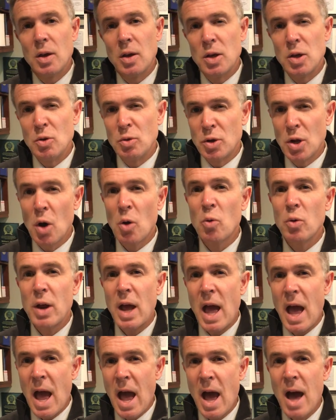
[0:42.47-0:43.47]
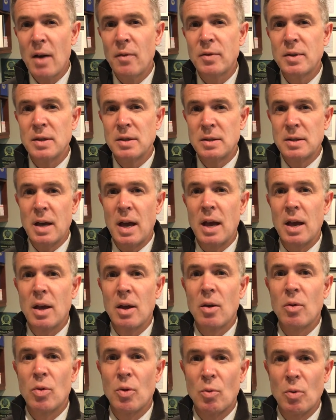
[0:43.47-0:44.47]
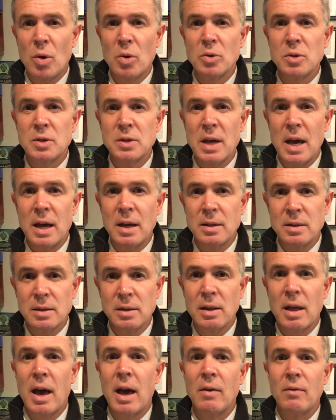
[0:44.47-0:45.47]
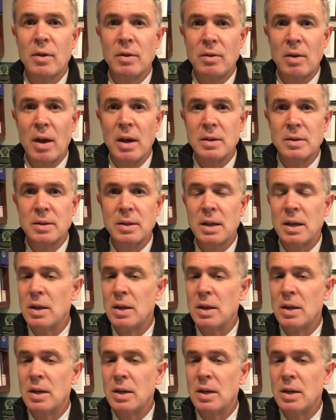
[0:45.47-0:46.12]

you don't have to take the roadside saliva test.